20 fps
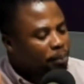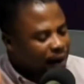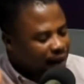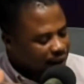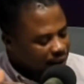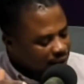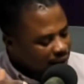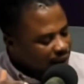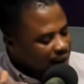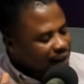But
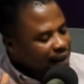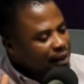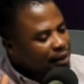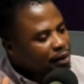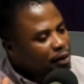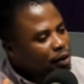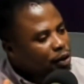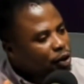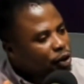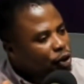
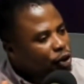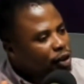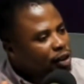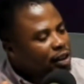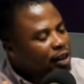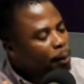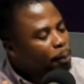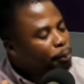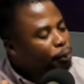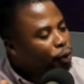
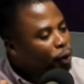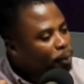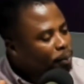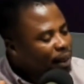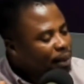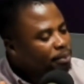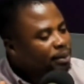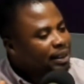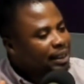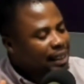the
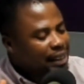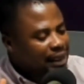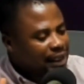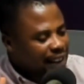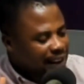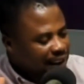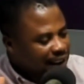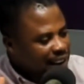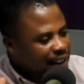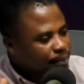problems in
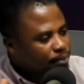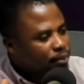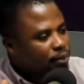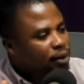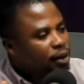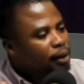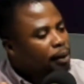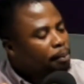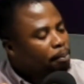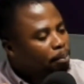the team
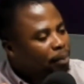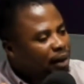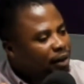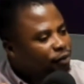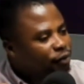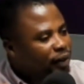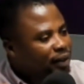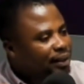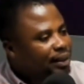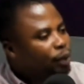
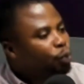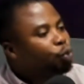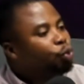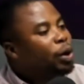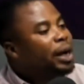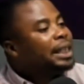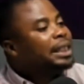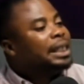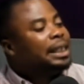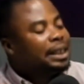manifested
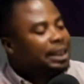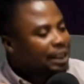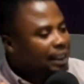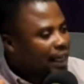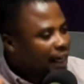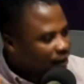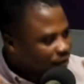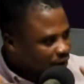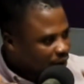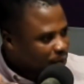when they
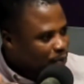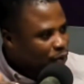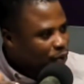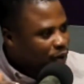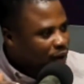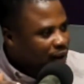didn't have the ball.